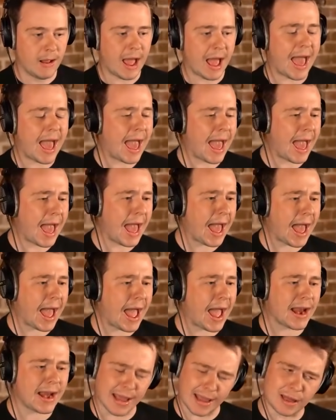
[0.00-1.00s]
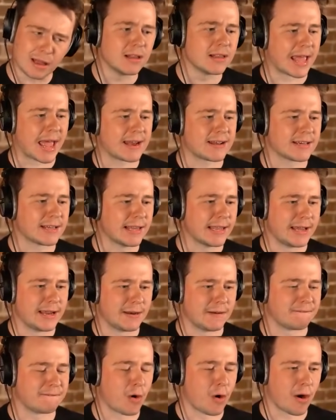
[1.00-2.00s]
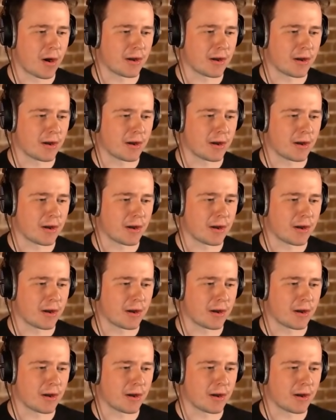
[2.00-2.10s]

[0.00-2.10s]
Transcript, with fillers: And he'll get deleted for